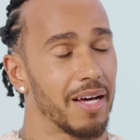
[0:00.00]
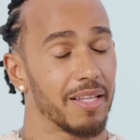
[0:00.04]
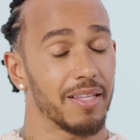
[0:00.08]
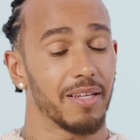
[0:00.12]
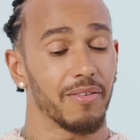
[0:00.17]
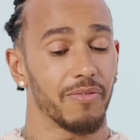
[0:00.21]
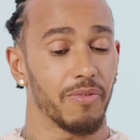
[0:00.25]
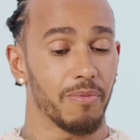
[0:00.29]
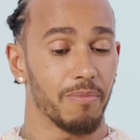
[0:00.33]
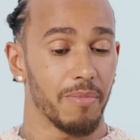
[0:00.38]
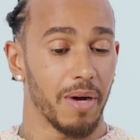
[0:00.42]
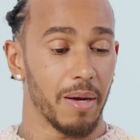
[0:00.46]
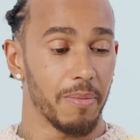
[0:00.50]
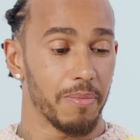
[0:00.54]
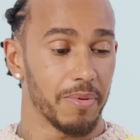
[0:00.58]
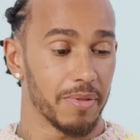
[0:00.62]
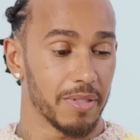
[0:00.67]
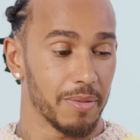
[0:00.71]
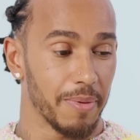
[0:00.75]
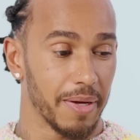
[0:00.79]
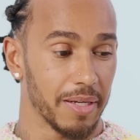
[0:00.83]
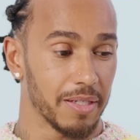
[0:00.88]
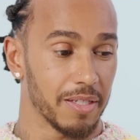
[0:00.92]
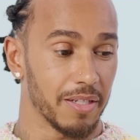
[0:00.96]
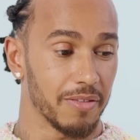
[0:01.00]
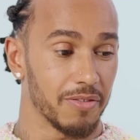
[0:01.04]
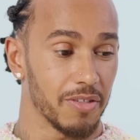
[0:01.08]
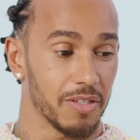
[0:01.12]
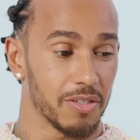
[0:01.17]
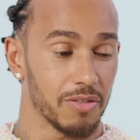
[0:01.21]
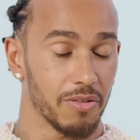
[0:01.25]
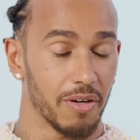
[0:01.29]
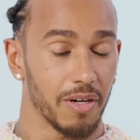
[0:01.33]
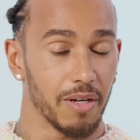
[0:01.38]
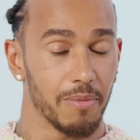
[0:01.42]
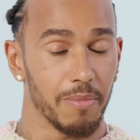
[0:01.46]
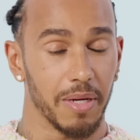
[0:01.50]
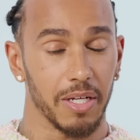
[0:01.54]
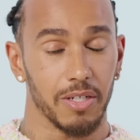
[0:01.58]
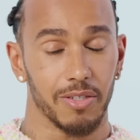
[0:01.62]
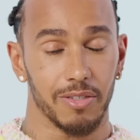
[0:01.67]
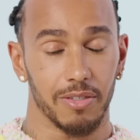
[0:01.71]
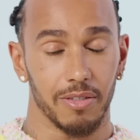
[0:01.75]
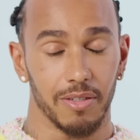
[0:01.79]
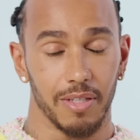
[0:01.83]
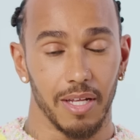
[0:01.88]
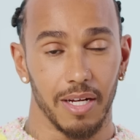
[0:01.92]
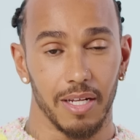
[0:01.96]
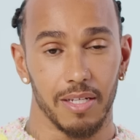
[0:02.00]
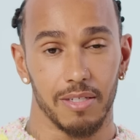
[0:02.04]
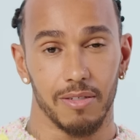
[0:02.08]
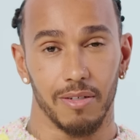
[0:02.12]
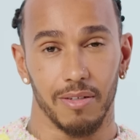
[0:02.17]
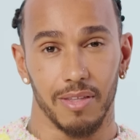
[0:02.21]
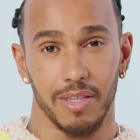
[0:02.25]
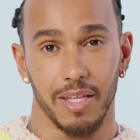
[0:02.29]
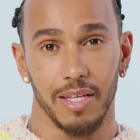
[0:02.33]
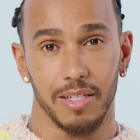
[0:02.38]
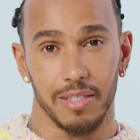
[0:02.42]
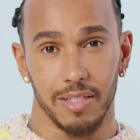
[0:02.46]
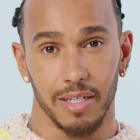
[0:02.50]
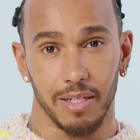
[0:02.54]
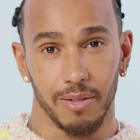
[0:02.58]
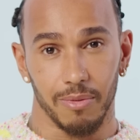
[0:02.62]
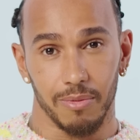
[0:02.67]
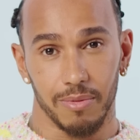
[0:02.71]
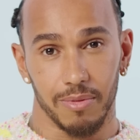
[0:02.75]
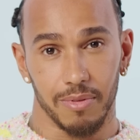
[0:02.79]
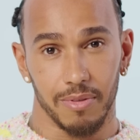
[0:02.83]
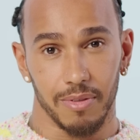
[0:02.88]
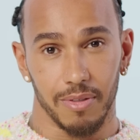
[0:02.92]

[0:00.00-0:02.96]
I think from my perspective, just trying to make sure that it's authentic.